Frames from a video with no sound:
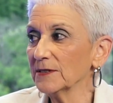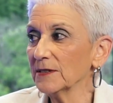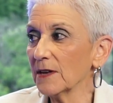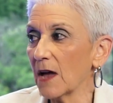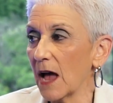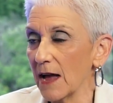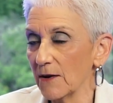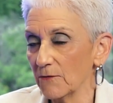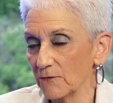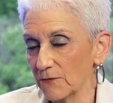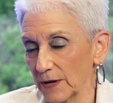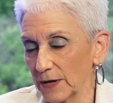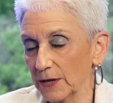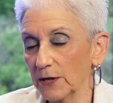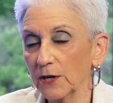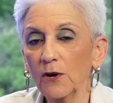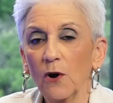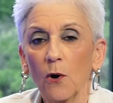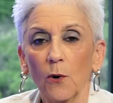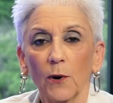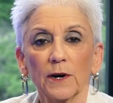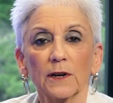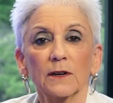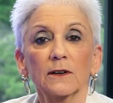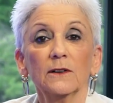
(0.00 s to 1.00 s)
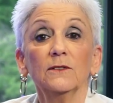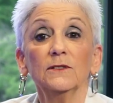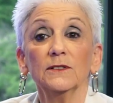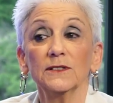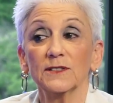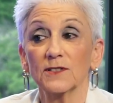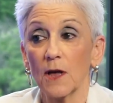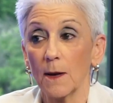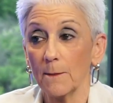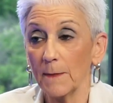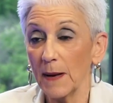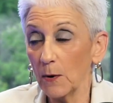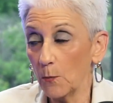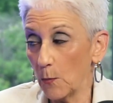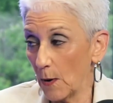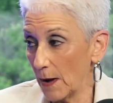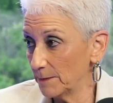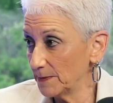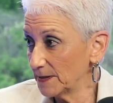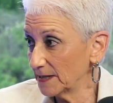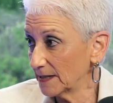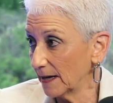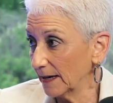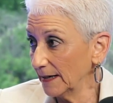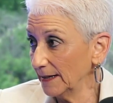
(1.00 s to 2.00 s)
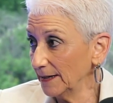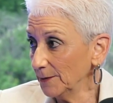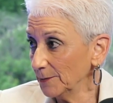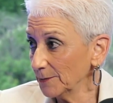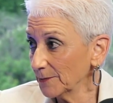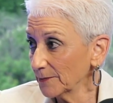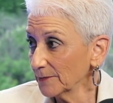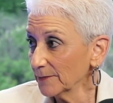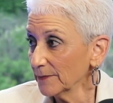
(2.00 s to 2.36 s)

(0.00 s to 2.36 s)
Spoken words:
I've written an article, it's on my website,